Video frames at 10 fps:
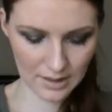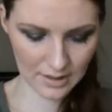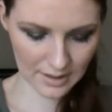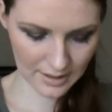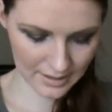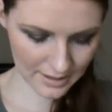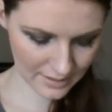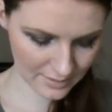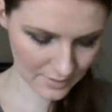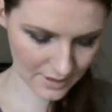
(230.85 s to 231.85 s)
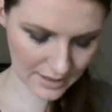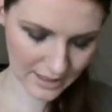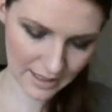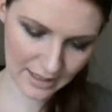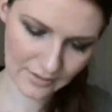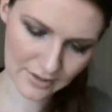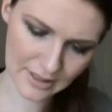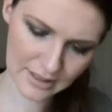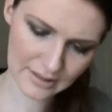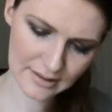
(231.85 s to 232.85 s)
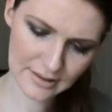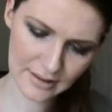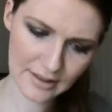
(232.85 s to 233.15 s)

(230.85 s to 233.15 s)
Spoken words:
Next one I have is